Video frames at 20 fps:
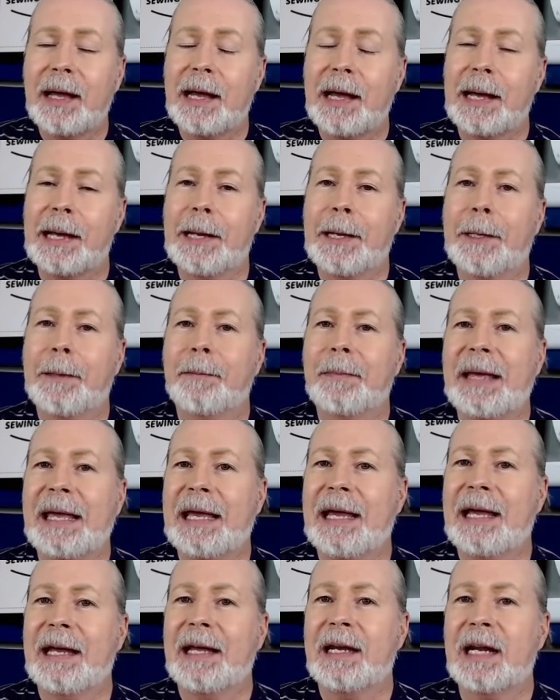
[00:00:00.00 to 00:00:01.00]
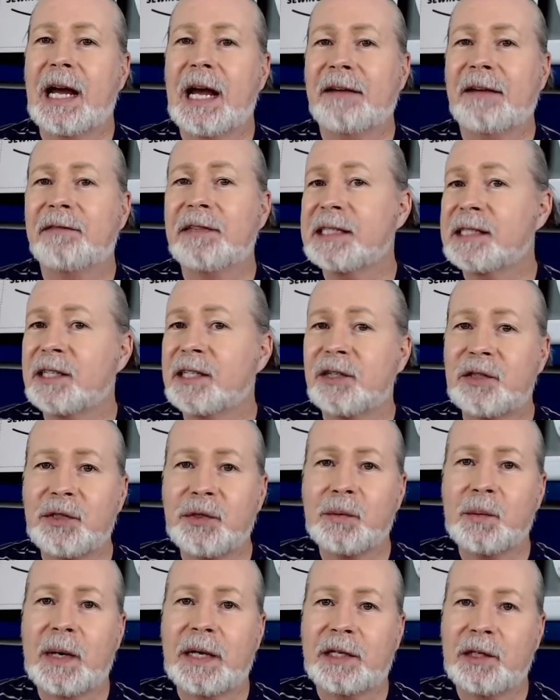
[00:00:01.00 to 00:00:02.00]
and I've listened
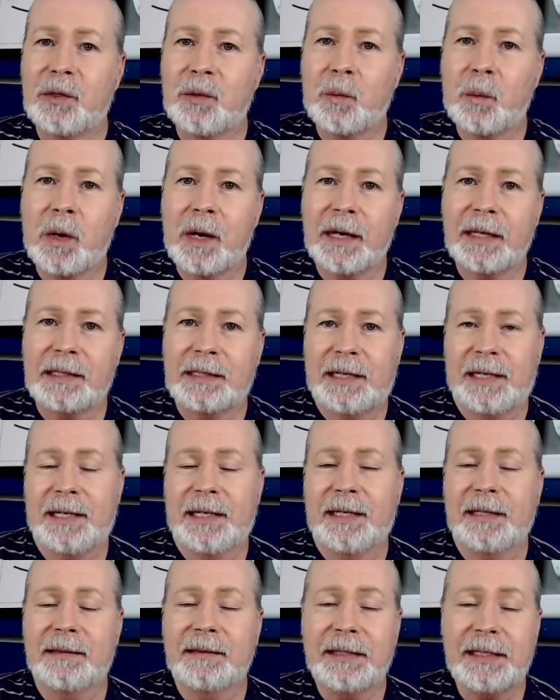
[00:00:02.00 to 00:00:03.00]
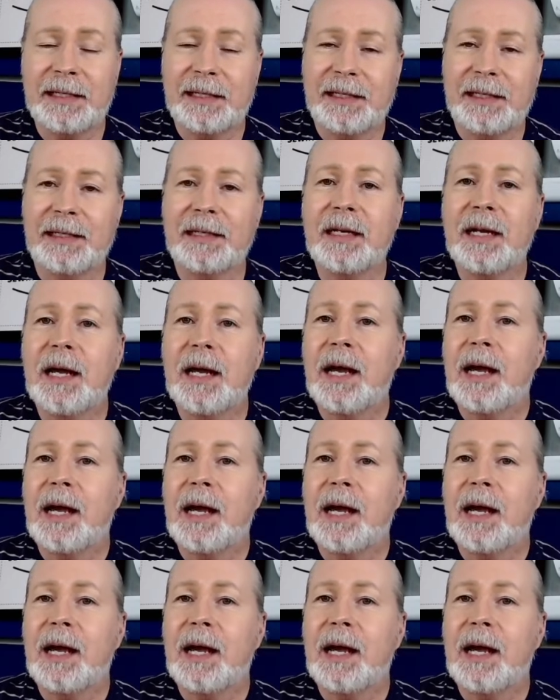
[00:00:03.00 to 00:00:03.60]
to what you want and need.